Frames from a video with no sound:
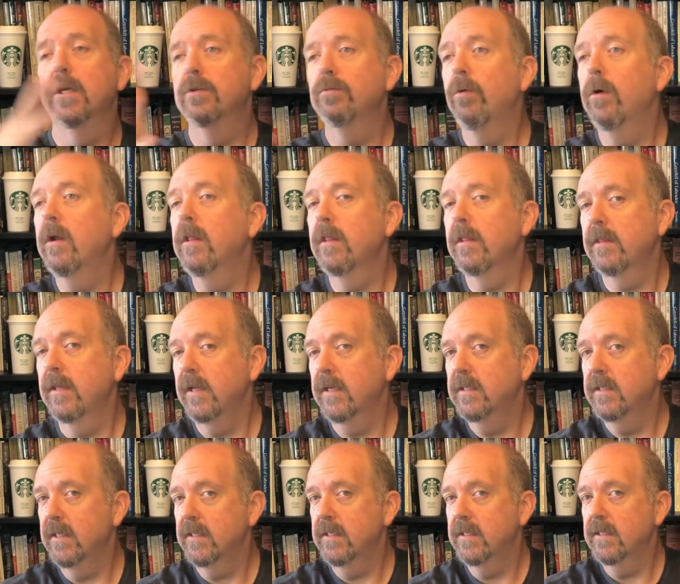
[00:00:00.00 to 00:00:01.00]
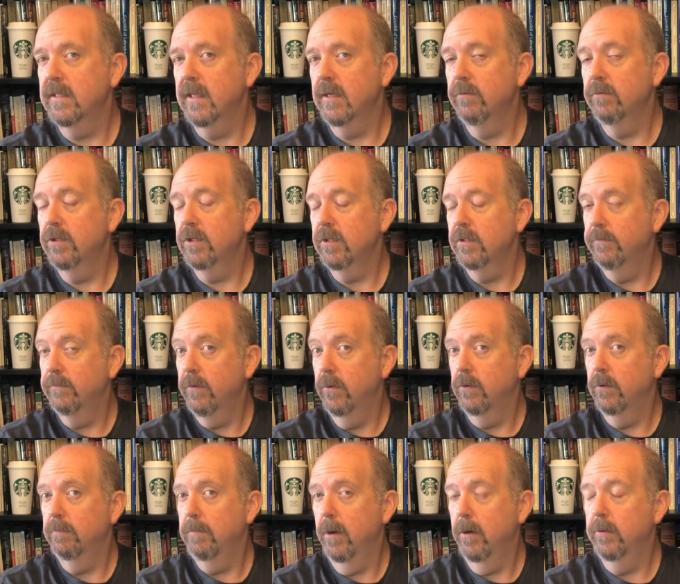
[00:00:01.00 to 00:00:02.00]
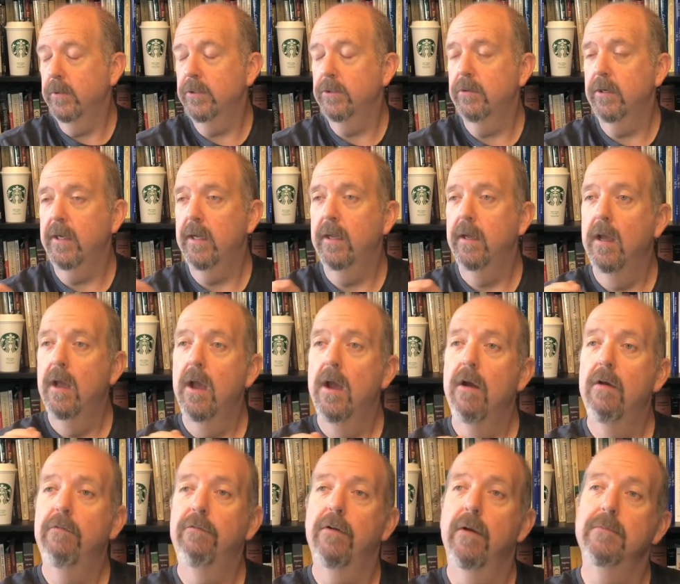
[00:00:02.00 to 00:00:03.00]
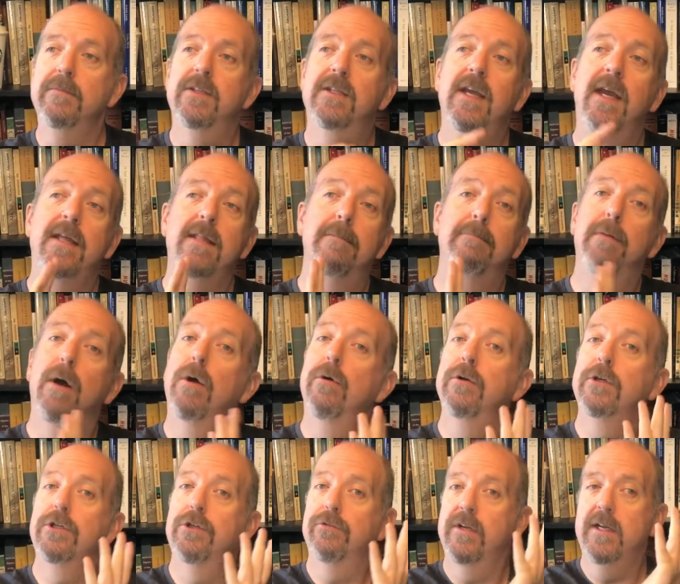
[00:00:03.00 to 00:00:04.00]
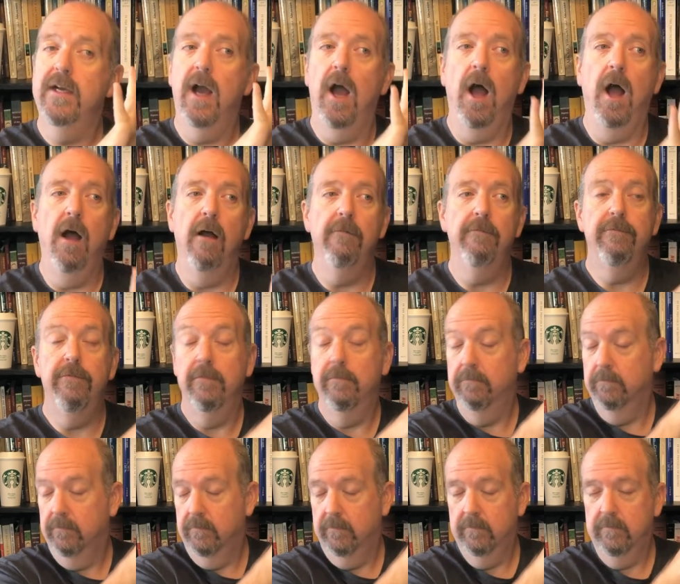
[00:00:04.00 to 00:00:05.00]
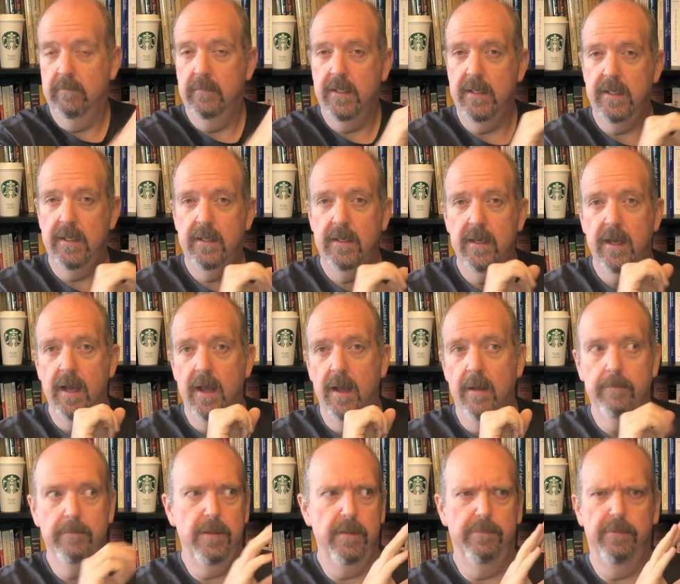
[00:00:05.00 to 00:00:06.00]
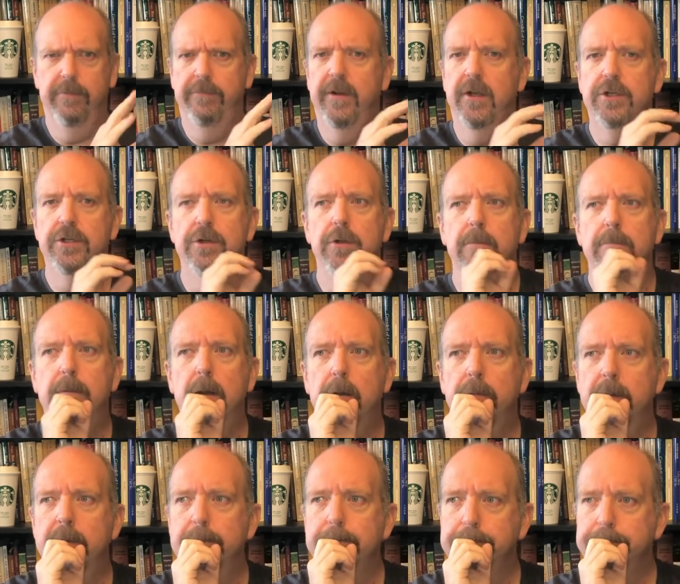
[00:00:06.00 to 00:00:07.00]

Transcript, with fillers: one of the things that distinguishes folk poetry from, say, the poetry of the, uh, the professional poet,